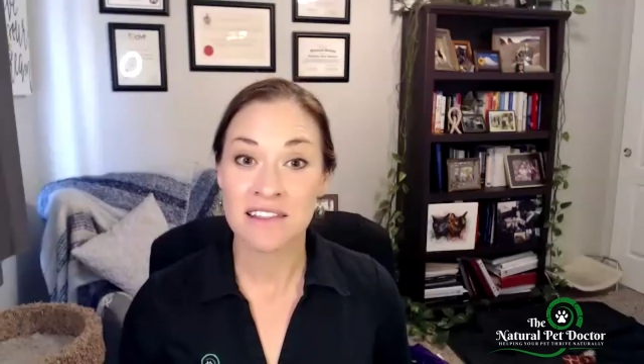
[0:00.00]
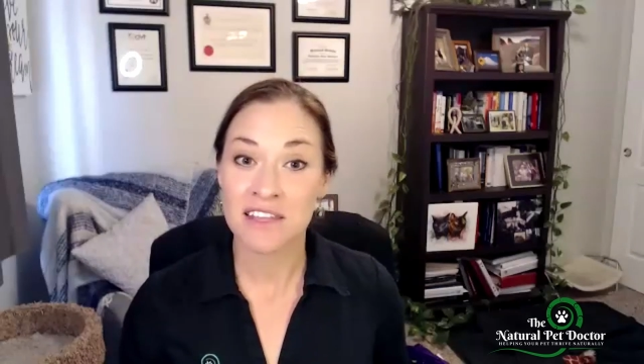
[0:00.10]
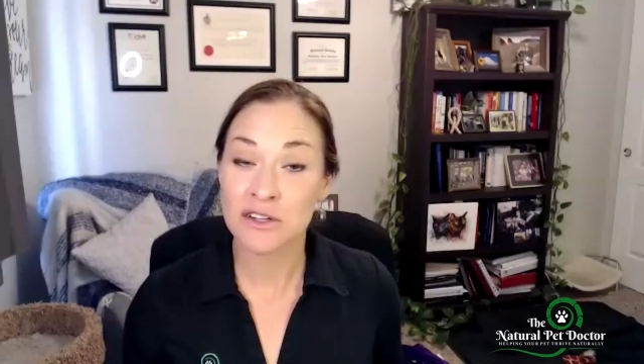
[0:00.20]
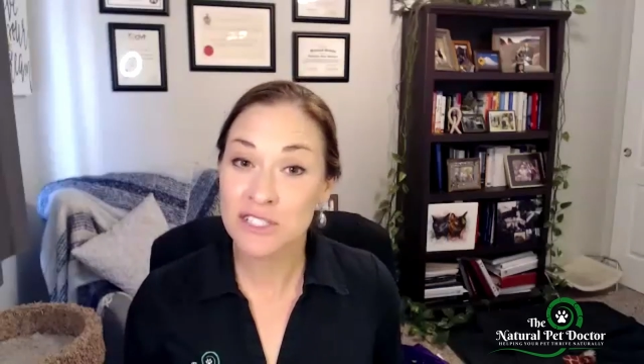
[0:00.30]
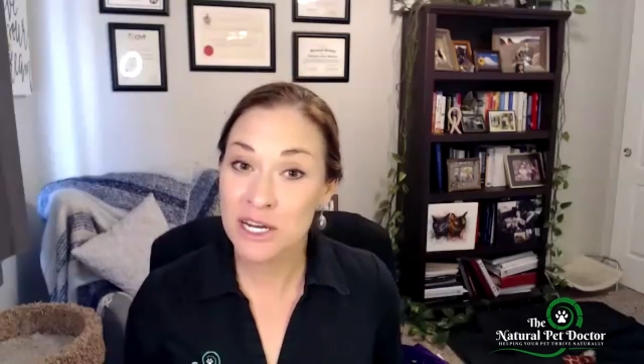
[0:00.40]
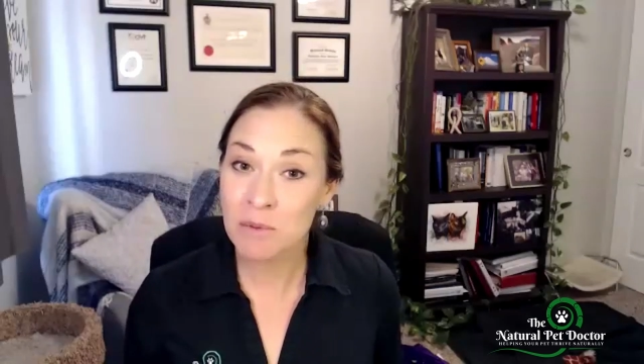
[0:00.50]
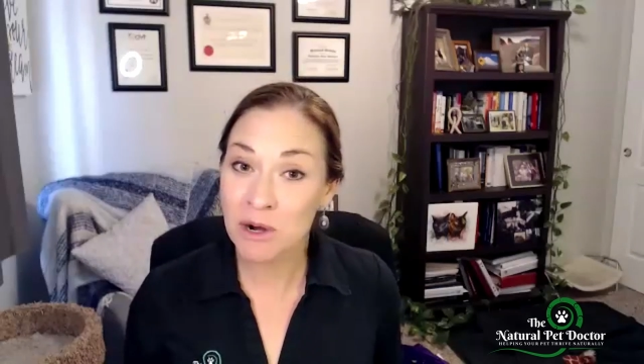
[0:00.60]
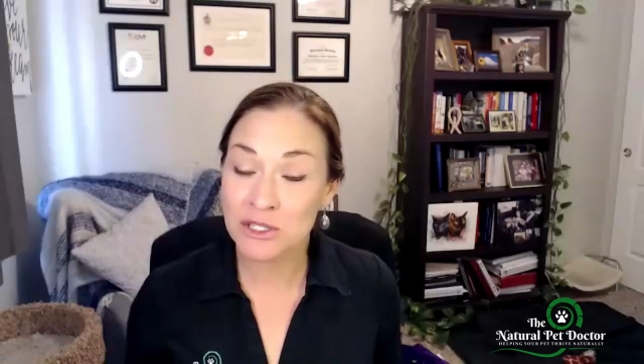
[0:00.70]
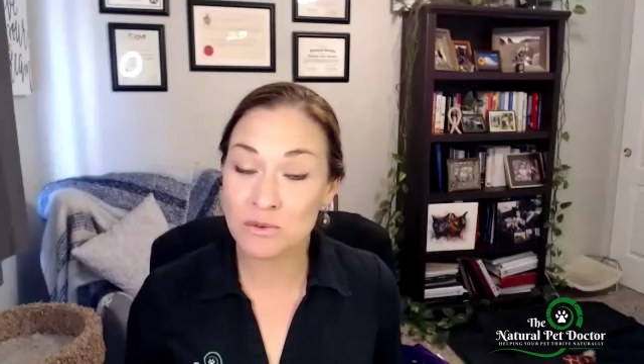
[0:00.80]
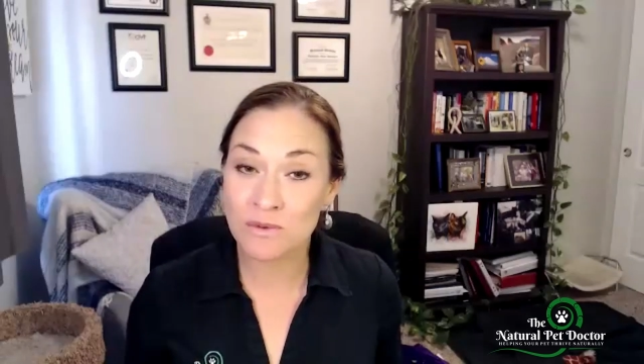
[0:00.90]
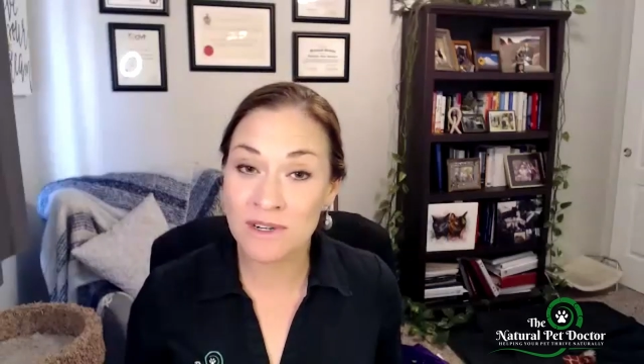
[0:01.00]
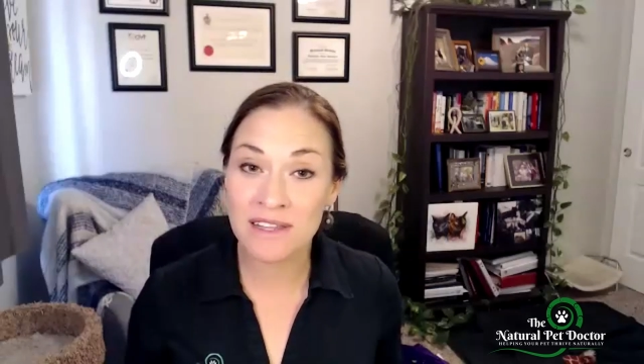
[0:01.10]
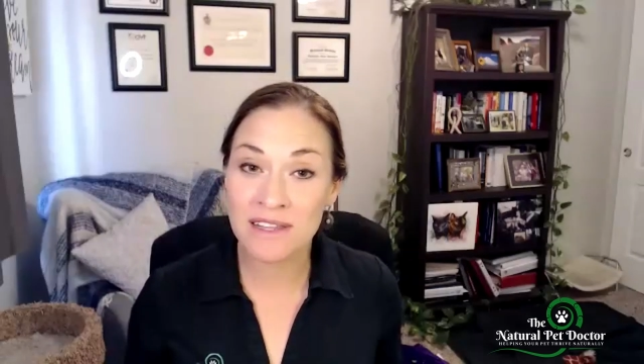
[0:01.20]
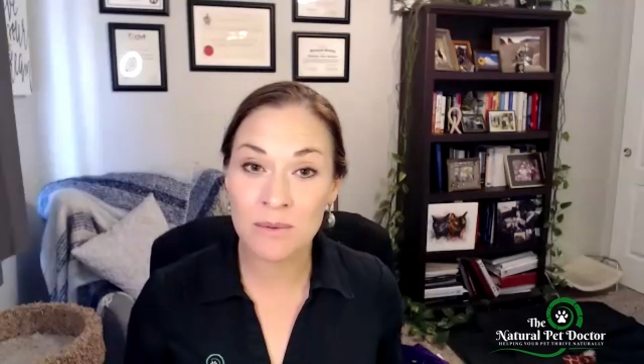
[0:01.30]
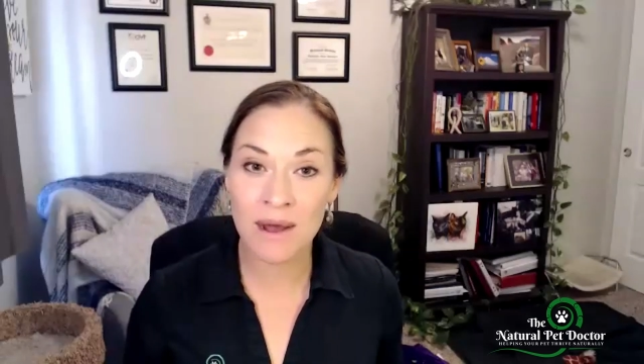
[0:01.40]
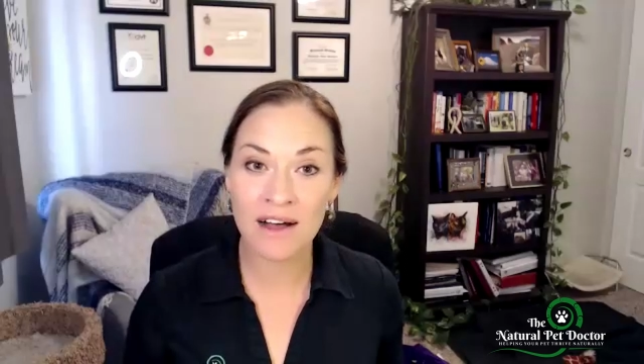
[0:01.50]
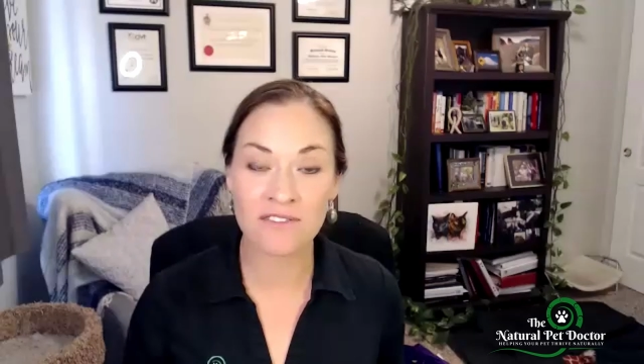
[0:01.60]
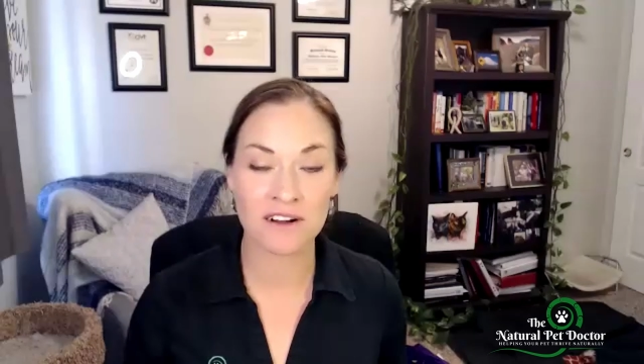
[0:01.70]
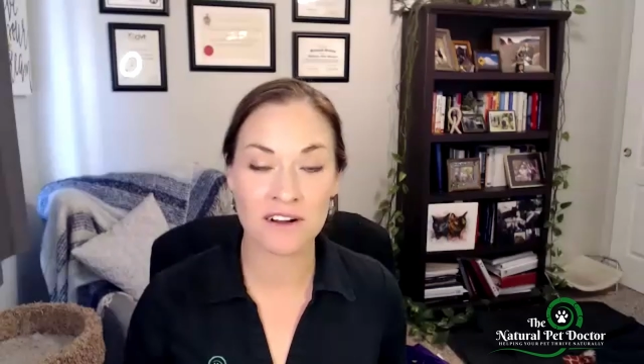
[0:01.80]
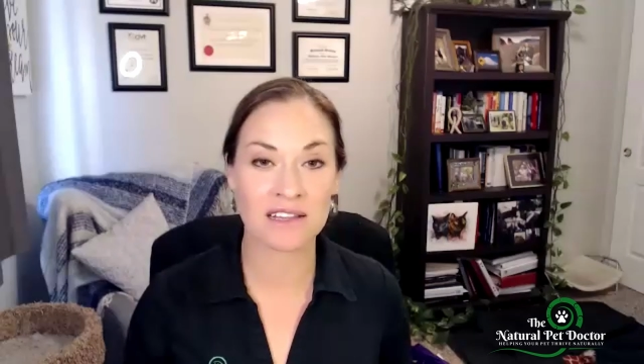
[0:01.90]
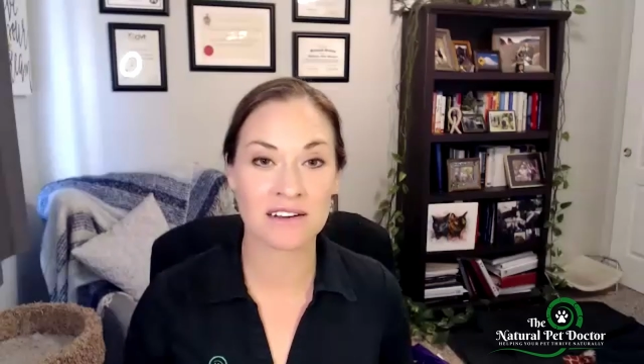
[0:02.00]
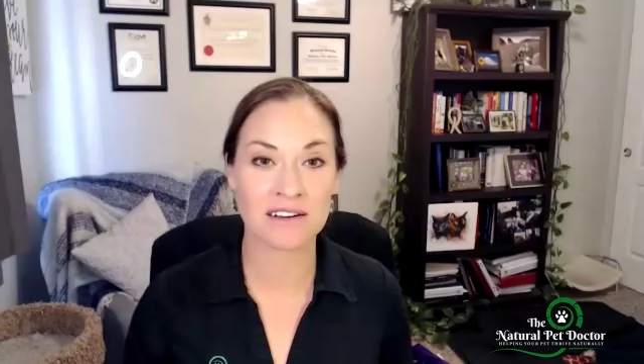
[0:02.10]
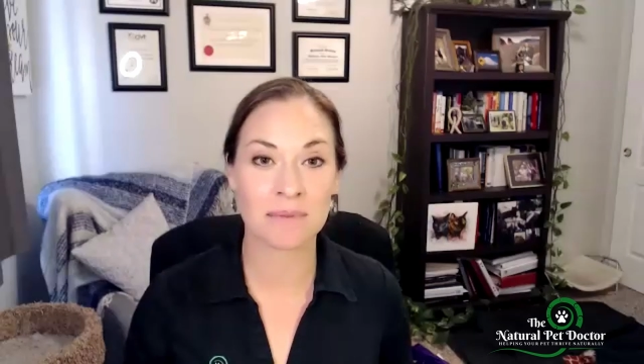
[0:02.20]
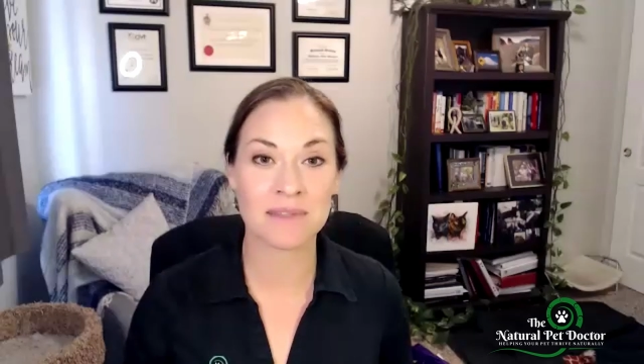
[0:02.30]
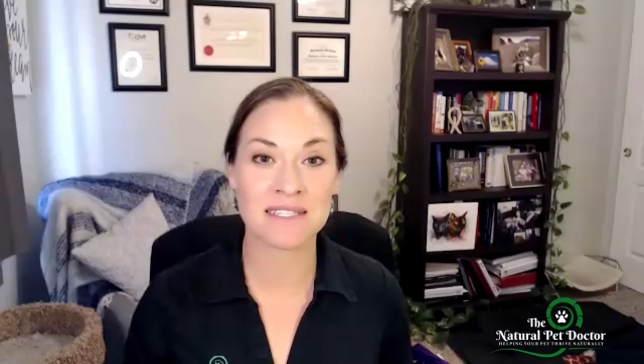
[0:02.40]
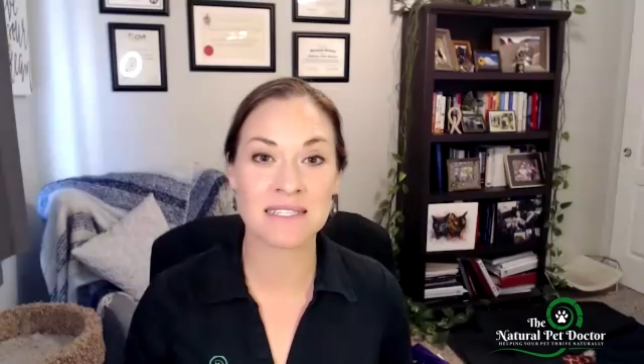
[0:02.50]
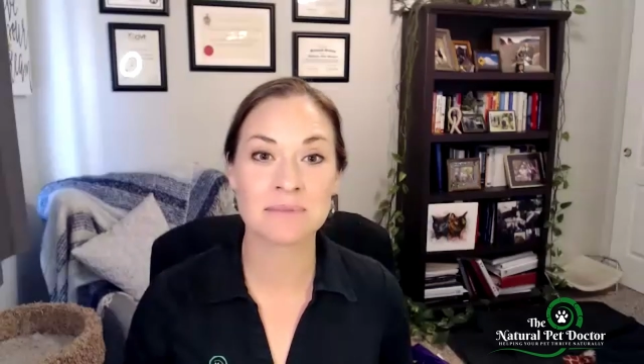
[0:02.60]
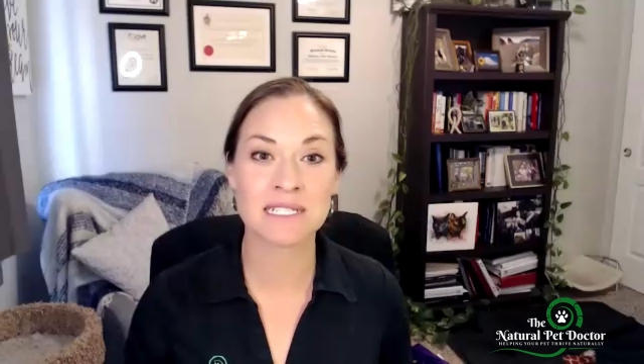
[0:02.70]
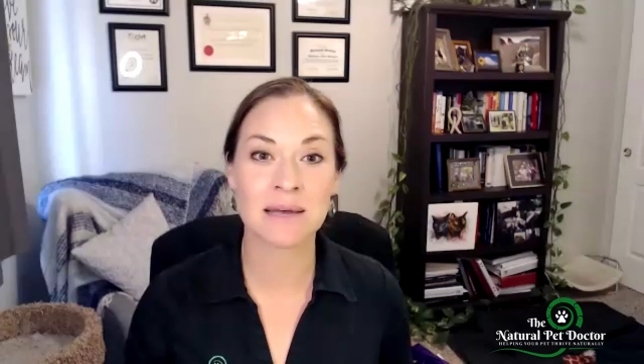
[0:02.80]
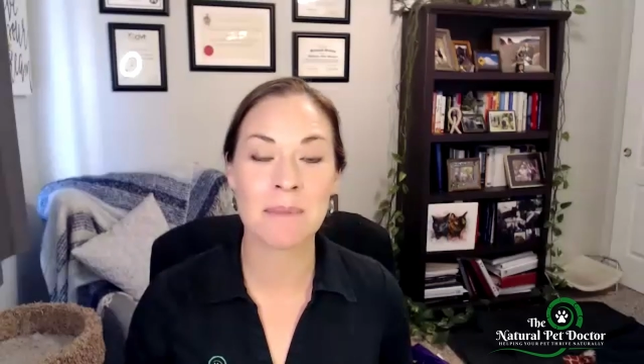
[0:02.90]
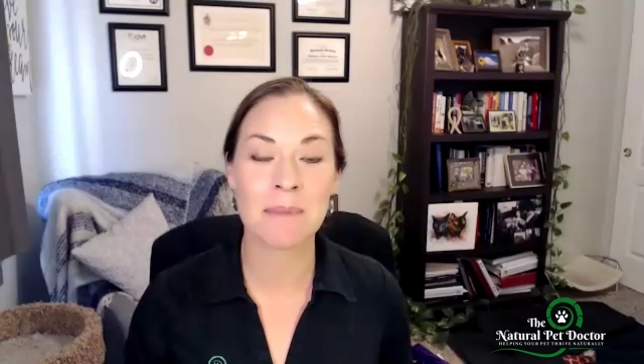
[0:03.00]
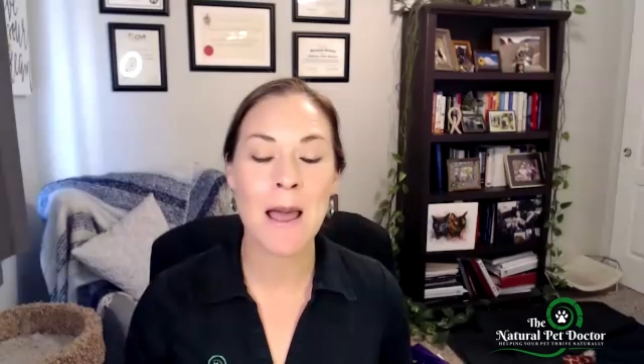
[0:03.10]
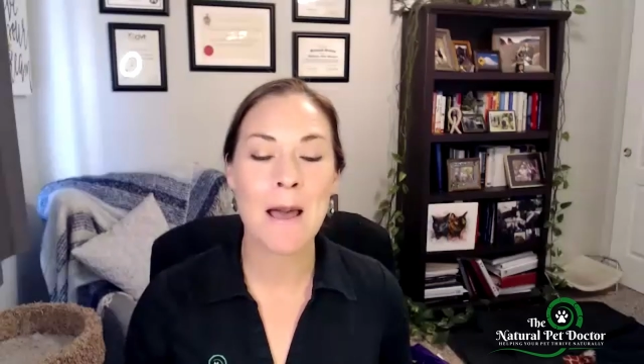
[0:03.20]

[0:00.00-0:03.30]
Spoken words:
They usually worked really well for clearing up the symptom,